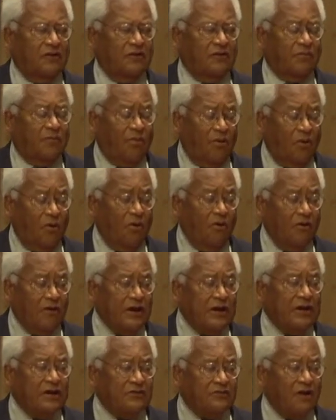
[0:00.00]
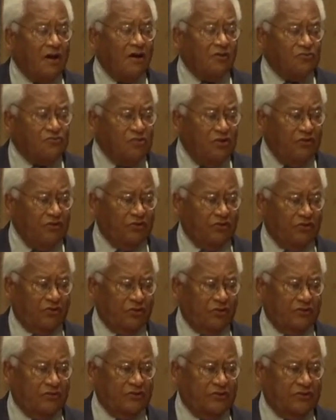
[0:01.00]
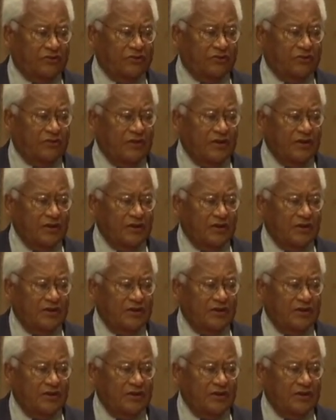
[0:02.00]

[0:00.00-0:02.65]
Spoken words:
to the pouring of our resources